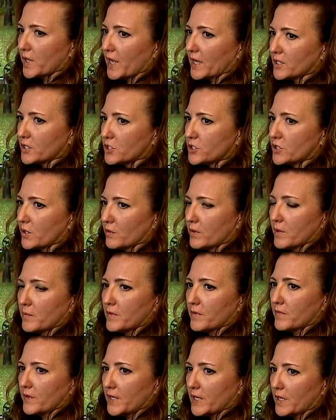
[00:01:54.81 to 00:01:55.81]
had to show them
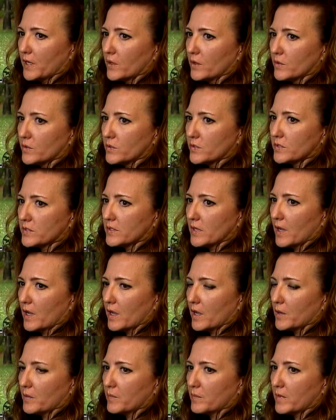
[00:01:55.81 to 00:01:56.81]
the videos
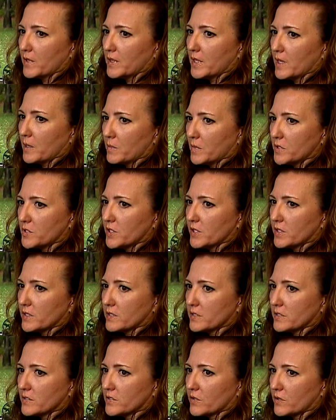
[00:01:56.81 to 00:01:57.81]
and the
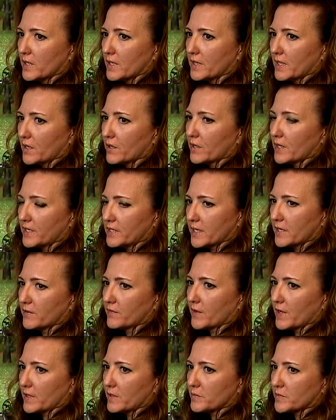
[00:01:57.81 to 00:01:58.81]
images so that they could
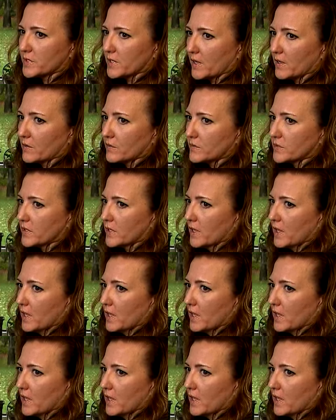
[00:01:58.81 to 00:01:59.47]
identify themselves.